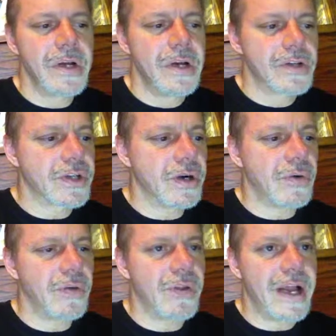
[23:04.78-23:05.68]
So
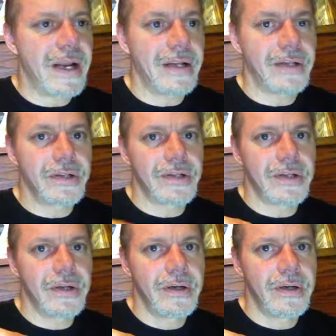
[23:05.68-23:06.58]
that ends
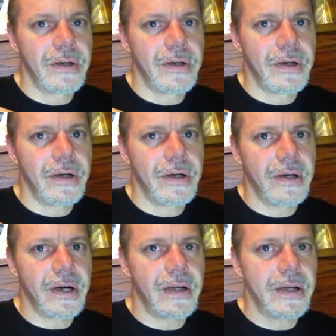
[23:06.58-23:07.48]

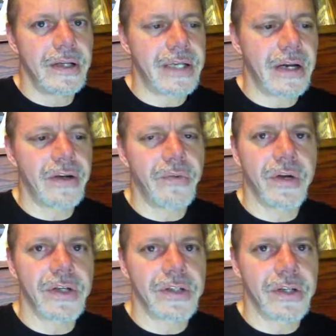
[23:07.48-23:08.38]
Italian
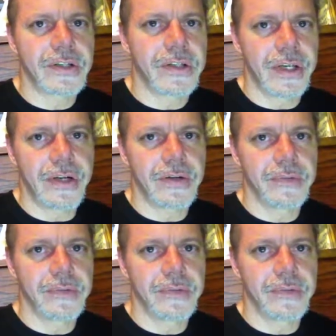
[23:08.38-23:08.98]
Renaissance theater.